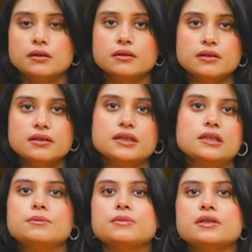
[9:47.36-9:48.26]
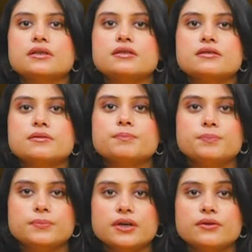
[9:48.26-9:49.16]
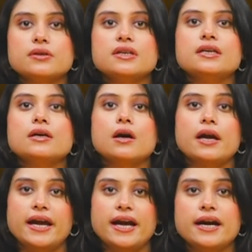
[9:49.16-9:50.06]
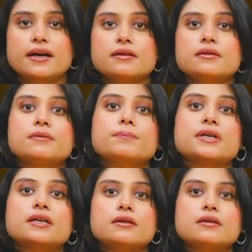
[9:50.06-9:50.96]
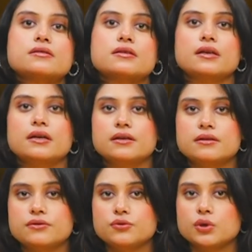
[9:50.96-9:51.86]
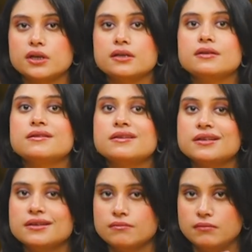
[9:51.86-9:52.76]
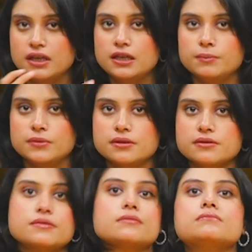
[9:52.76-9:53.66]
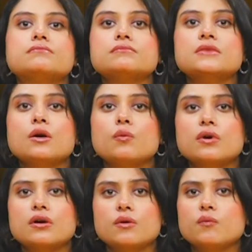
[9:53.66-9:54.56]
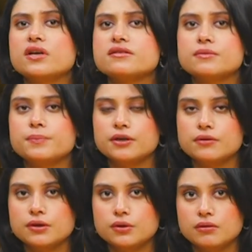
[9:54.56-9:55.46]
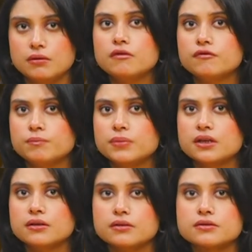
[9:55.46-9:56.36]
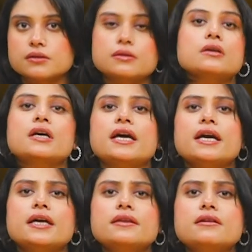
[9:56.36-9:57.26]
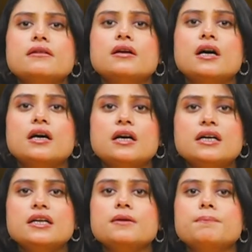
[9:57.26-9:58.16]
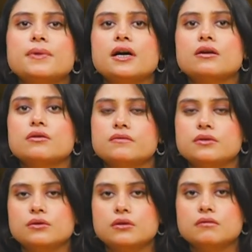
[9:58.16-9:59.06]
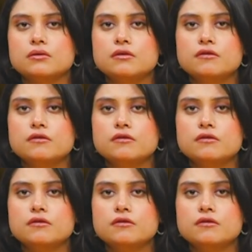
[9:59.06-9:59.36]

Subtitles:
Third element is the parody and the picaresque intertwined elements. Where's the parody of picaresque? In the early part of the novel,